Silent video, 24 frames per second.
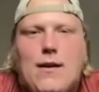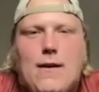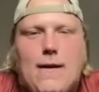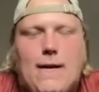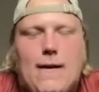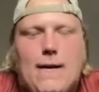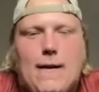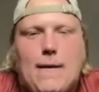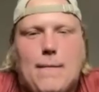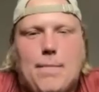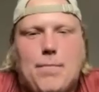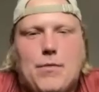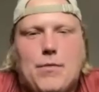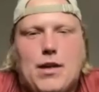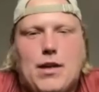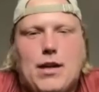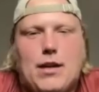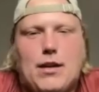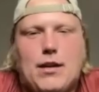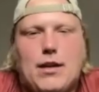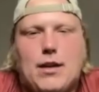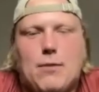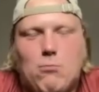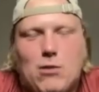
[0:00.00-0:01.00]

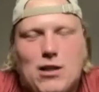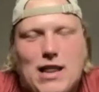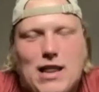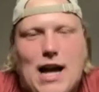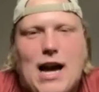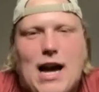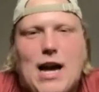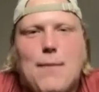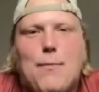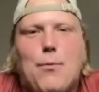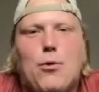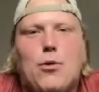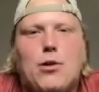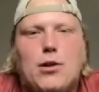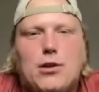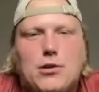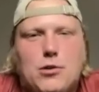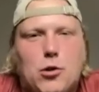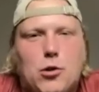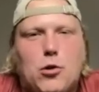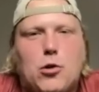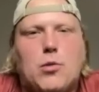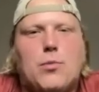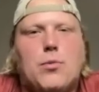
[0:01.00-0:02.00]
and reliable and
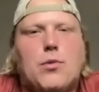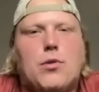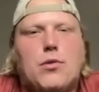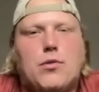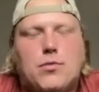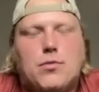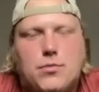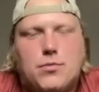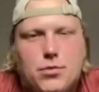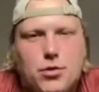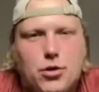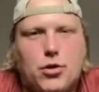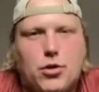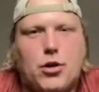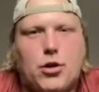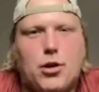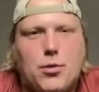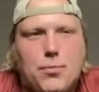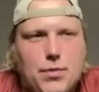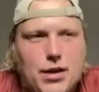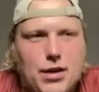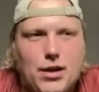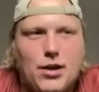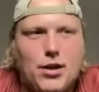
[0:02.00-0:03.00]
durable, you're going to
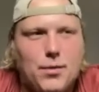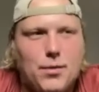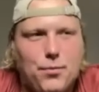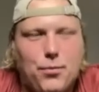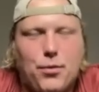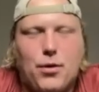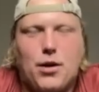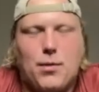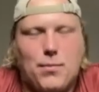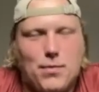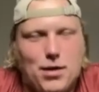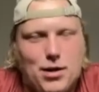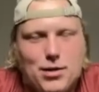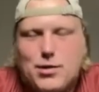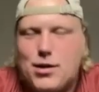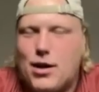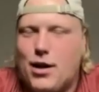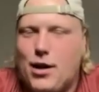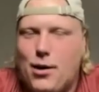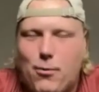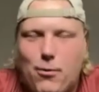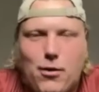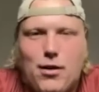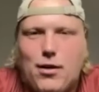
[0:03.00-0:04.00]
be good pretty much
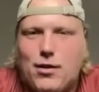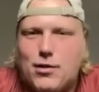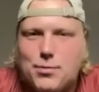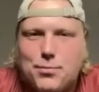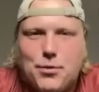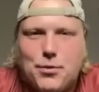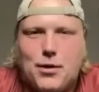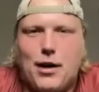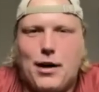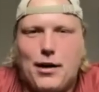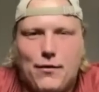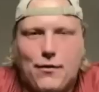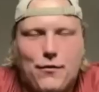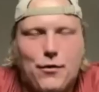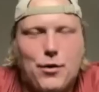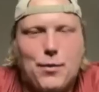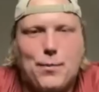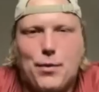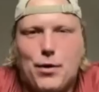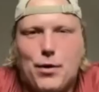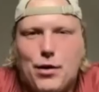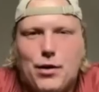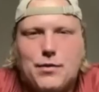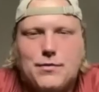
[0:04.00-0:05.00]
anywhere else playing
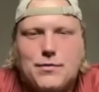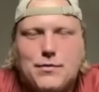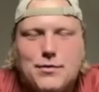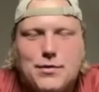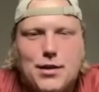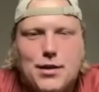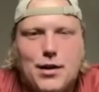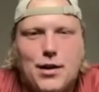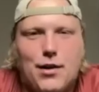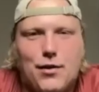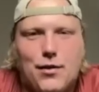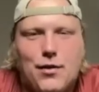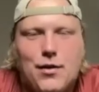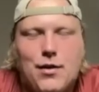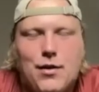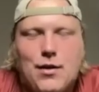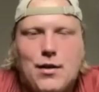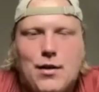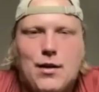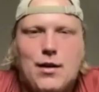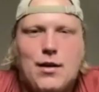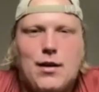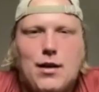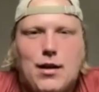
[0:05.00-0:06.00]
football. So
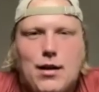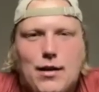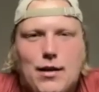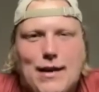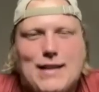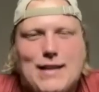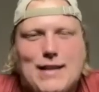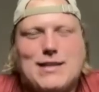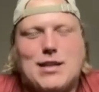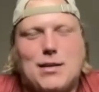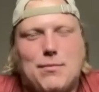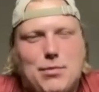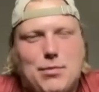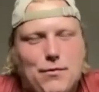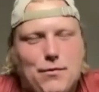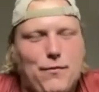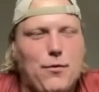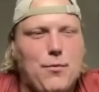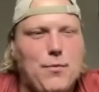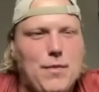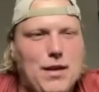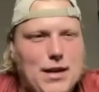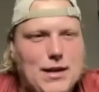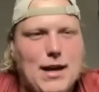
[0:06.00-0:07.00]
that's something
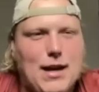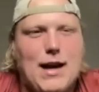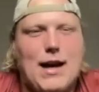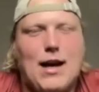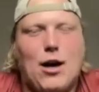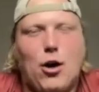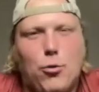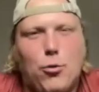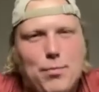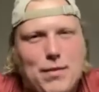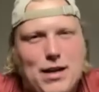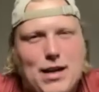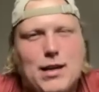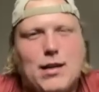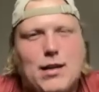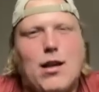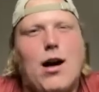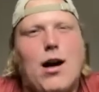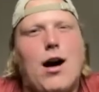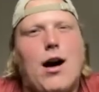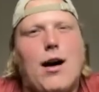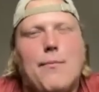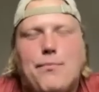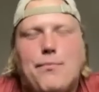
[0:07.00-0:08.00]
for me that helped me a
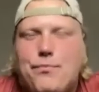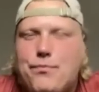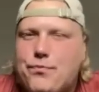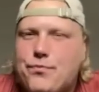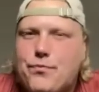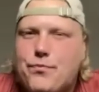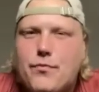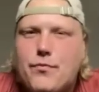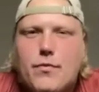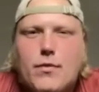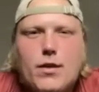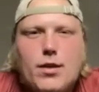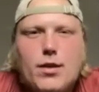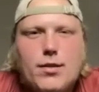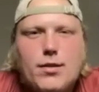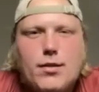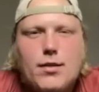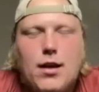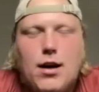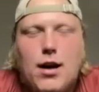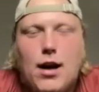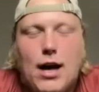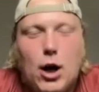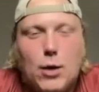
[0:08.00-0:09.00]
lot.
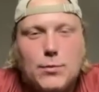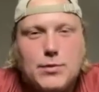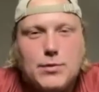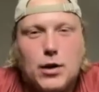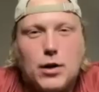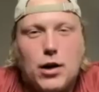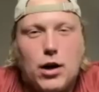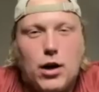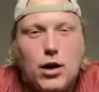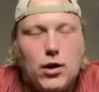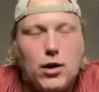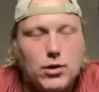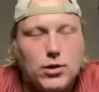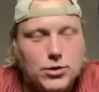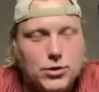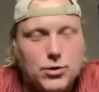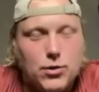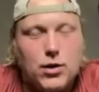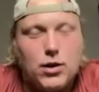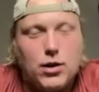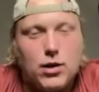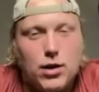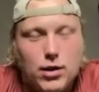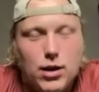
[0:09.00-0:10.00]
Helped
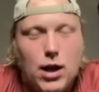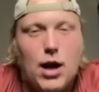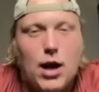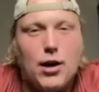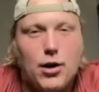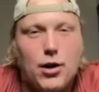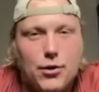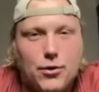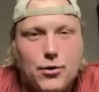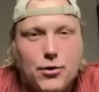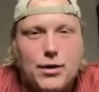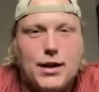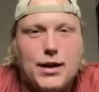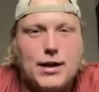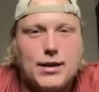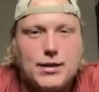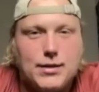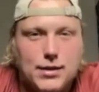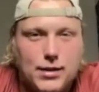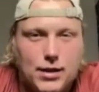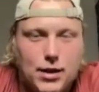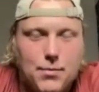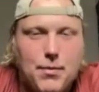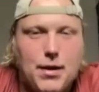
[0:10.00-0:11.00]
also a lot of other kids
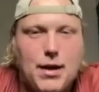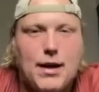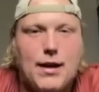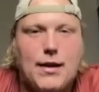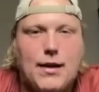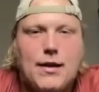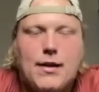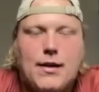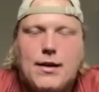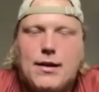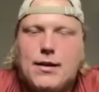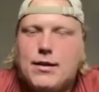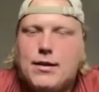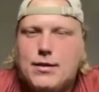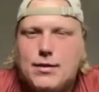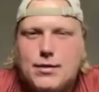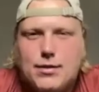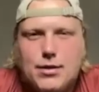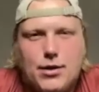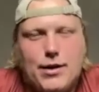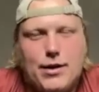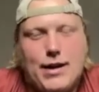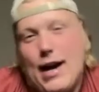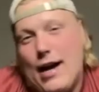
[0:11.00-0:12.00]
that commit.
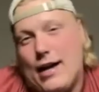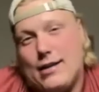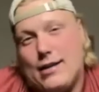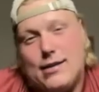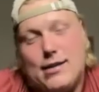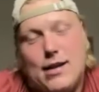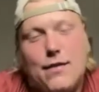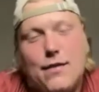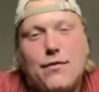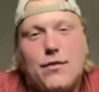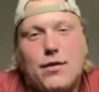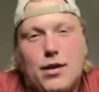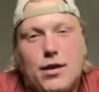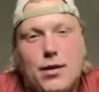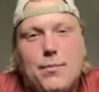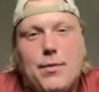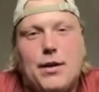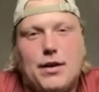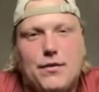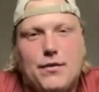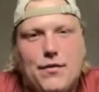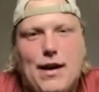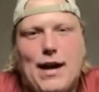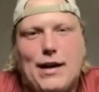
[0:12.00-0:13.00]
So yeah, it's definitely a
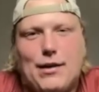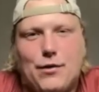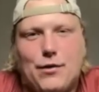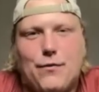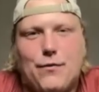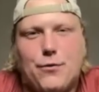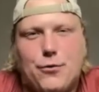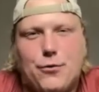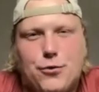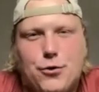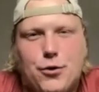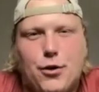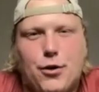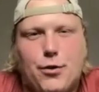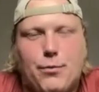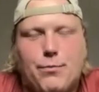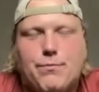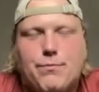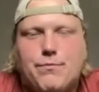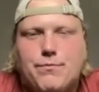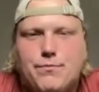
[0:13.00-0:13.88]
big factor for sure.